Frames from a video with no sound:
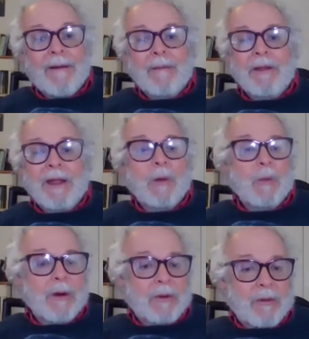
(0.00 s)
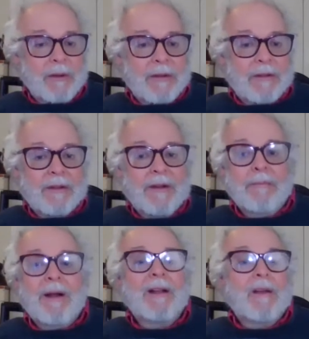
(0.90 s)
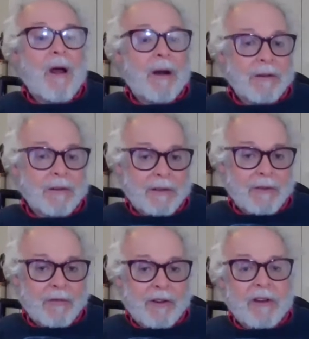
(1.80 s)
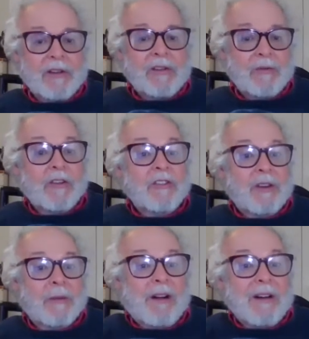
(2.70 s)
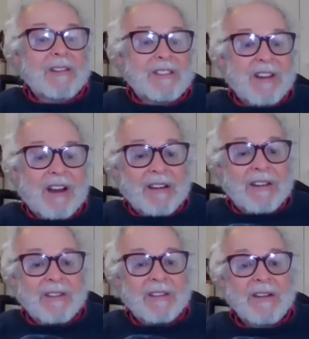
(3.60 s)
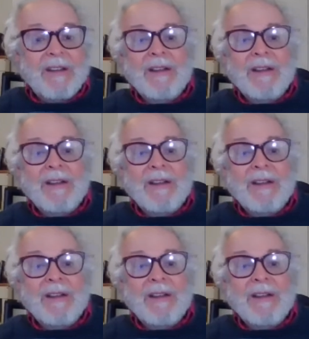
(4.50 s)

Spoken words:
He had worked with Michael Harder at the Foundation for Shamanic Studies